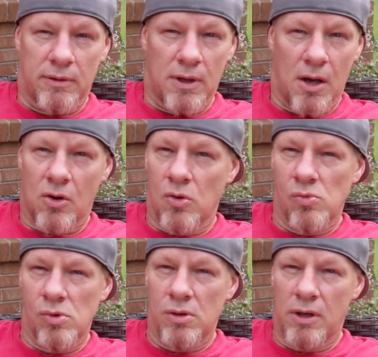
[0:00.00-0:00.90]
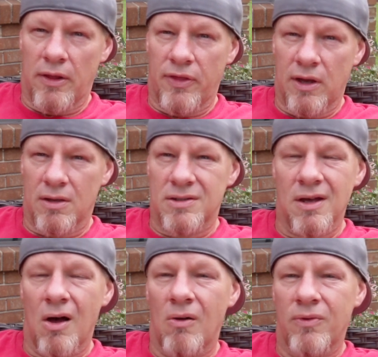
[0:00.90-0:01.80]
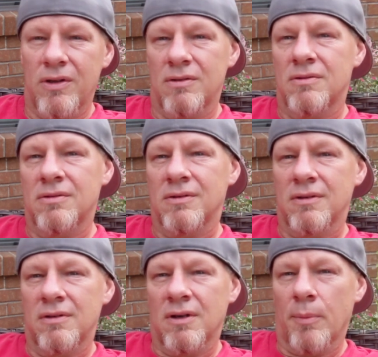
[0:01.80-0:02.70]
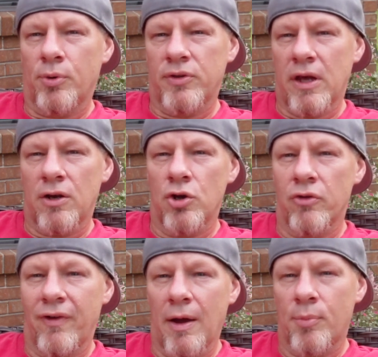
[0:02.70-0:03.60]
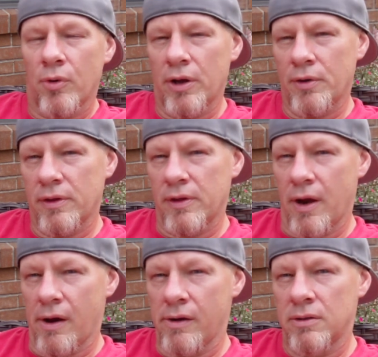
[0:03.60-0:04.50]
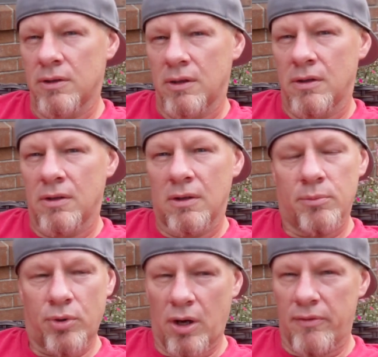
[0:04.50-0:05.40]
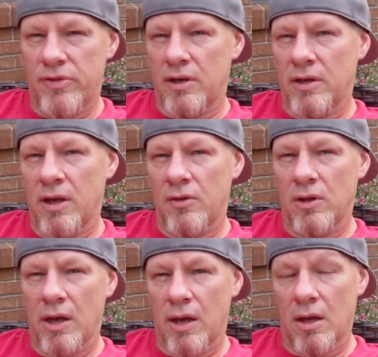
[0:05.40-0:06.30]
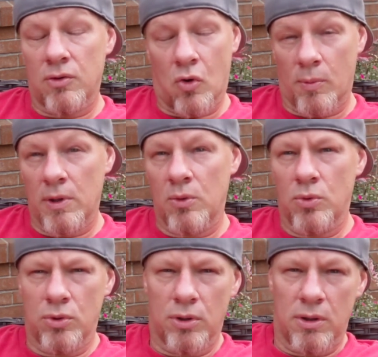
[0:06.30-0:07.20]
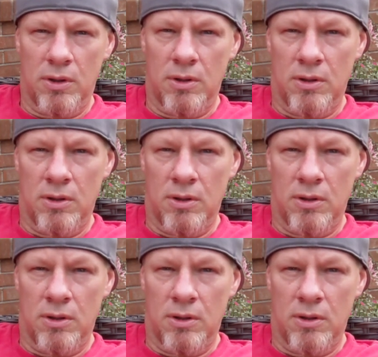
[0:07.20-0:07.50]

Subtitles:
knock on wood, I think I solved it. Put that new evaporator in there. Put everything together like I normally would.